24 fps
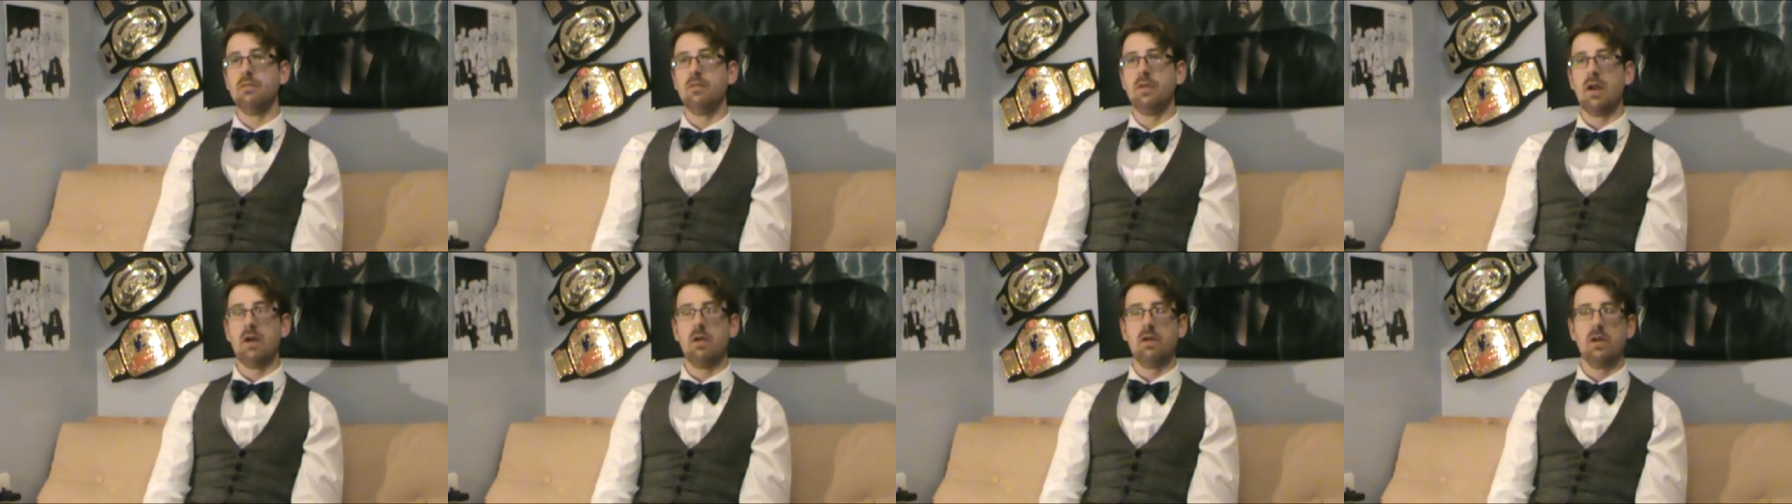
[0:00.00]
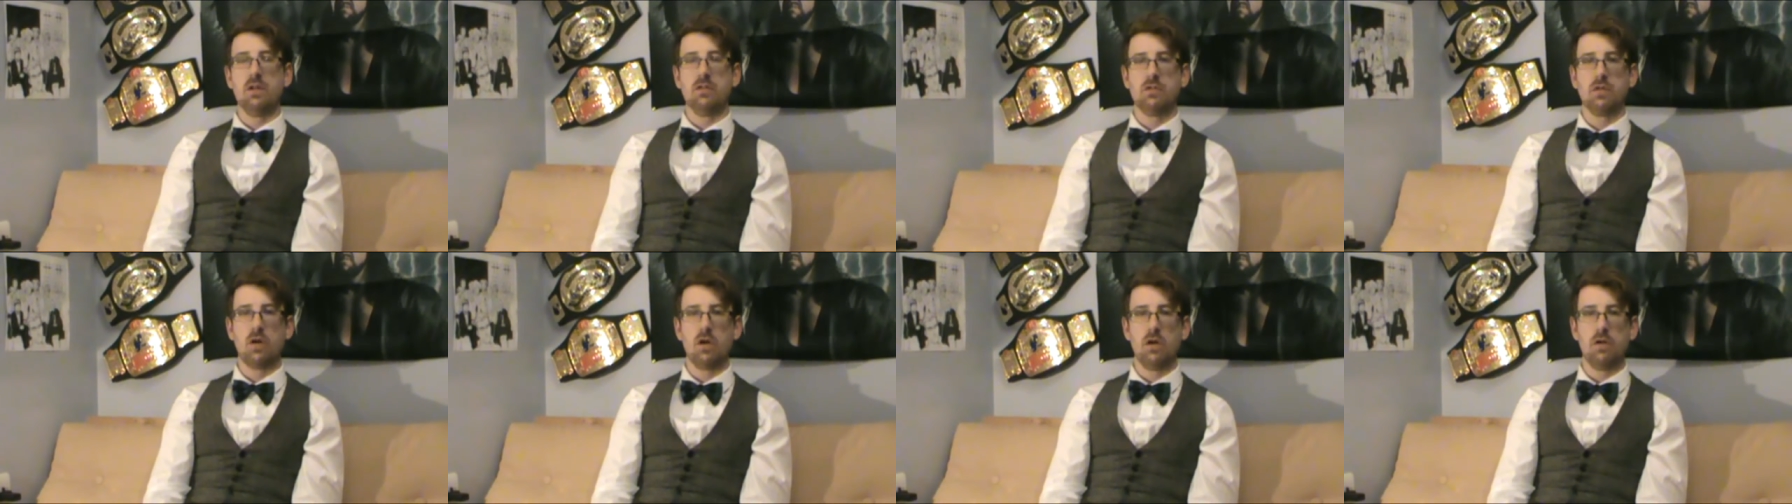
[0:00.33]

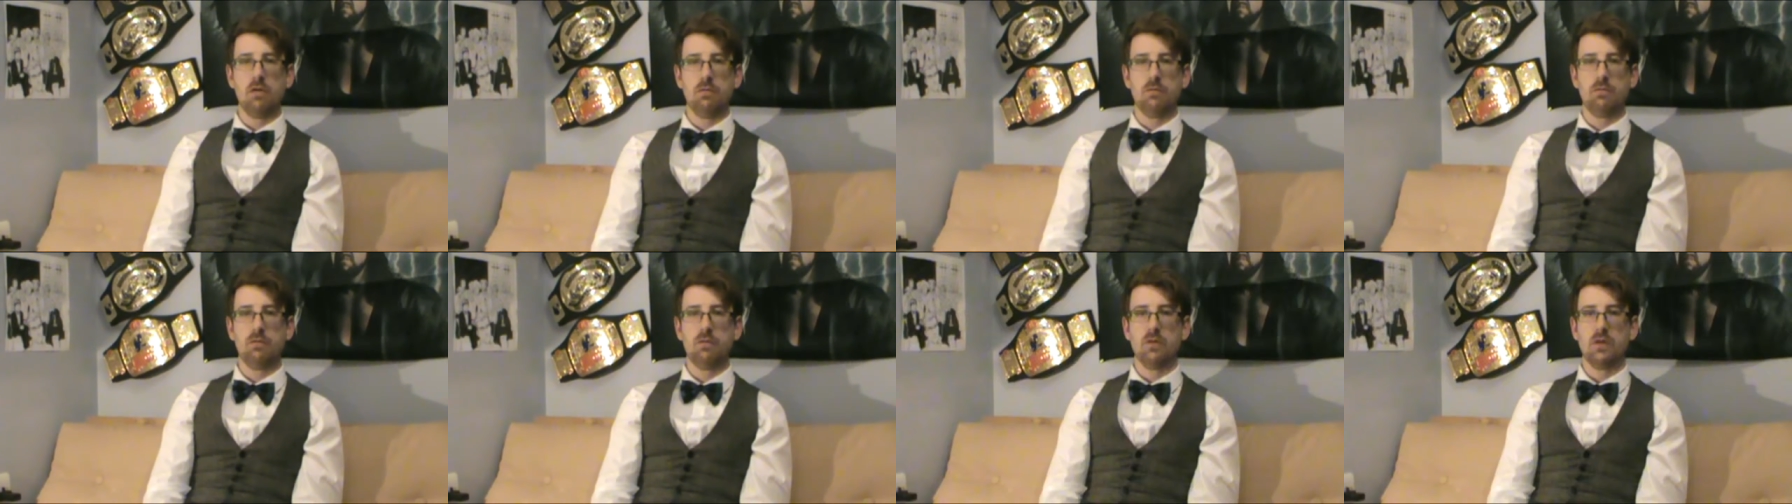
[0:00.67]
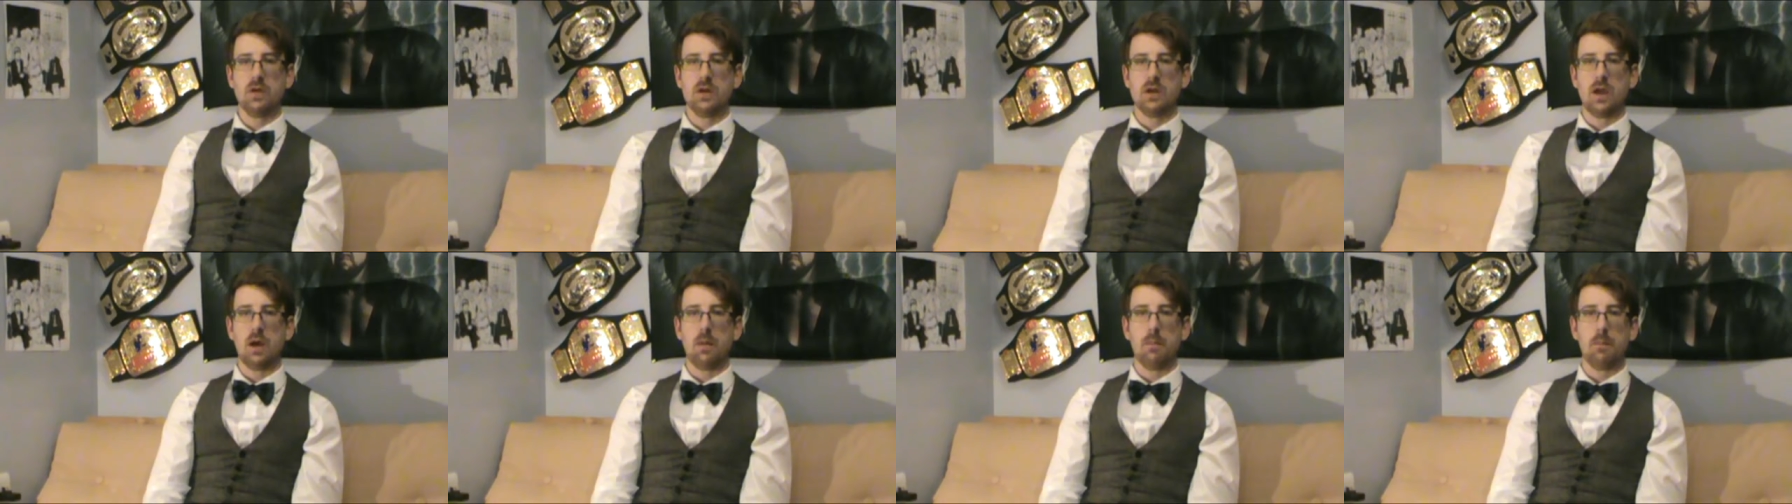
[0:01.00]
various kind of
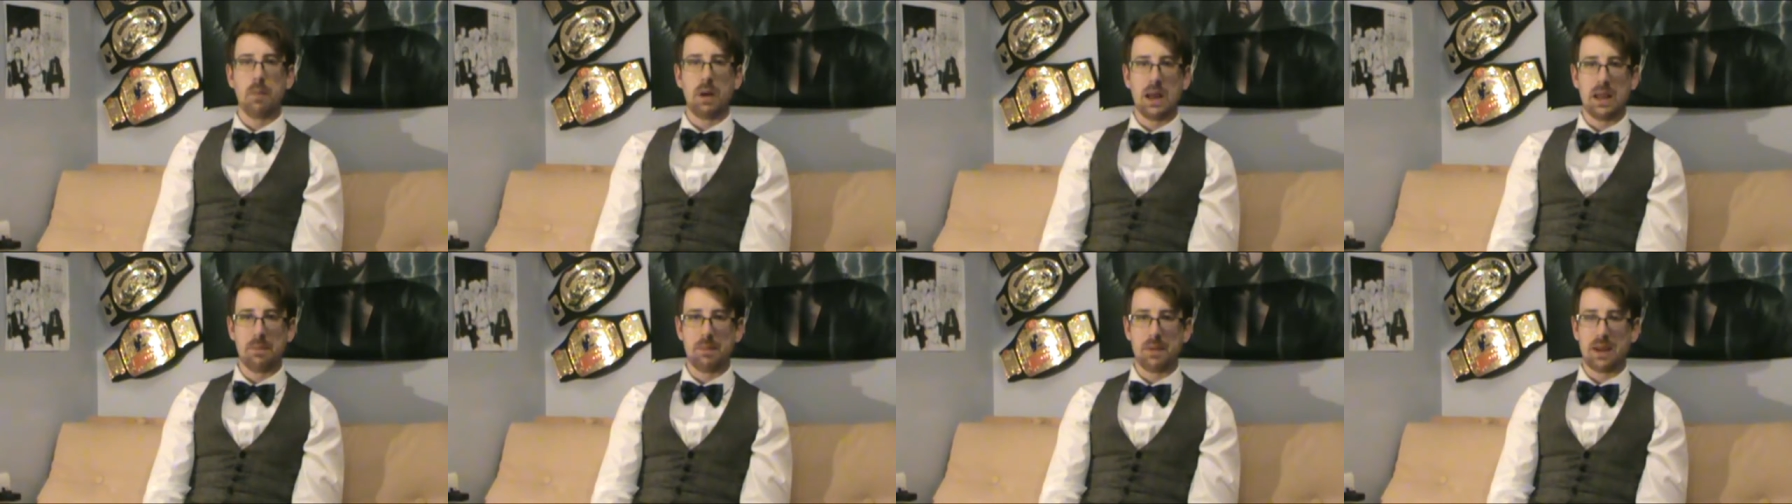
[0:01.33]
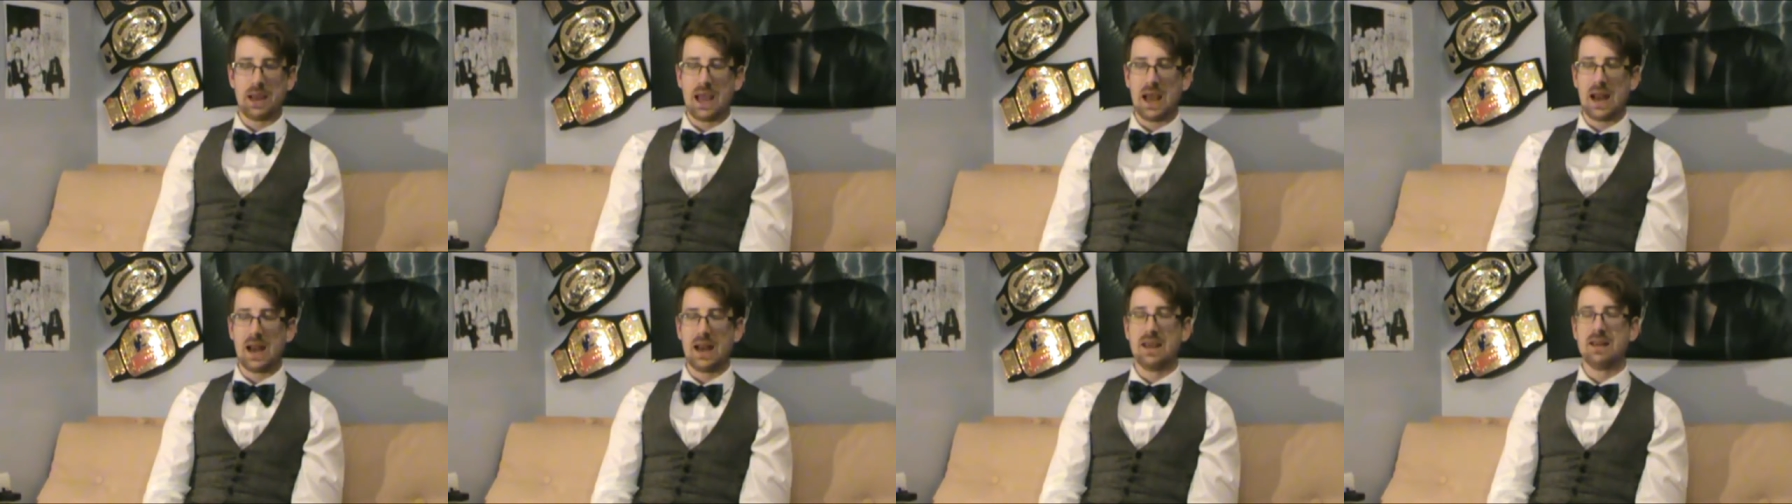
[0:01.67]
gunplay
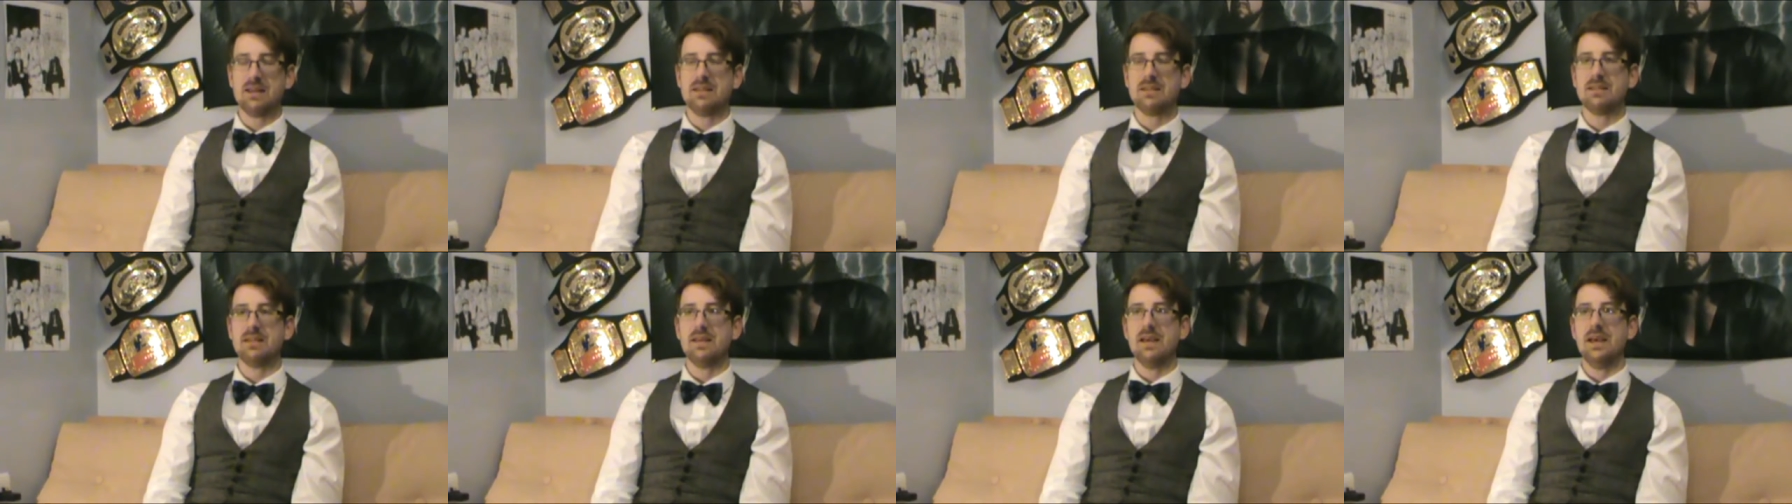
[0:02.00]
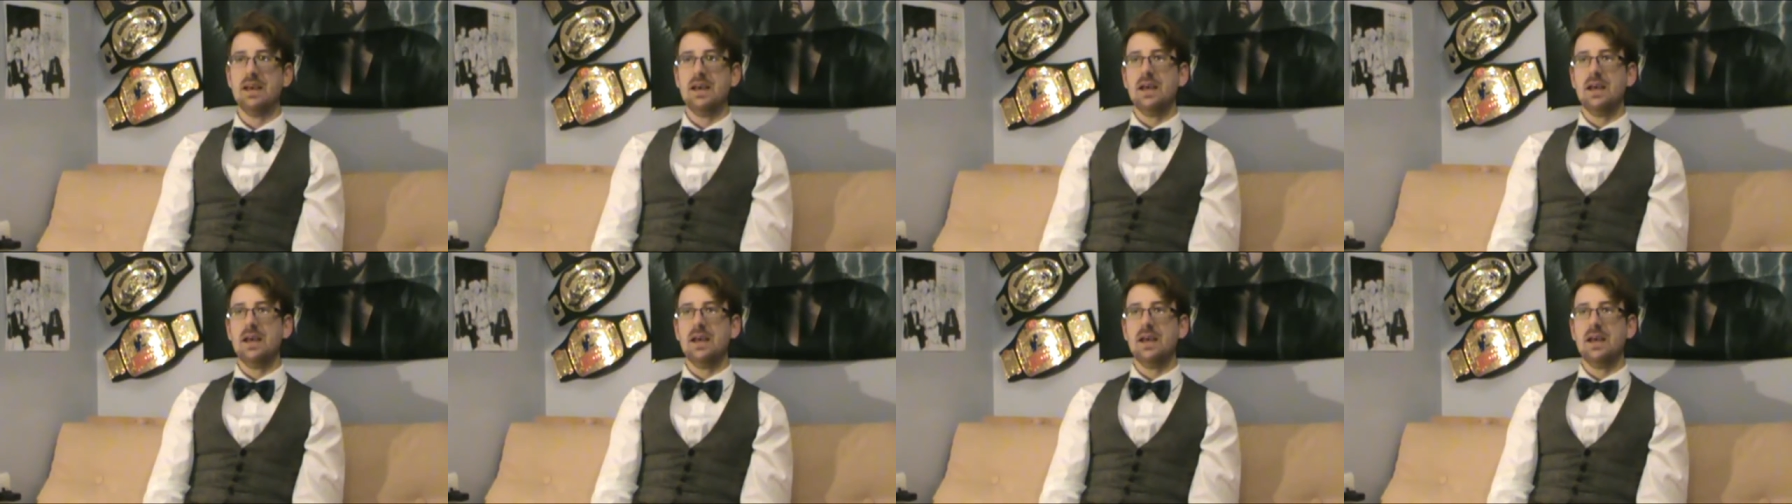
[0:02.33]
mechanics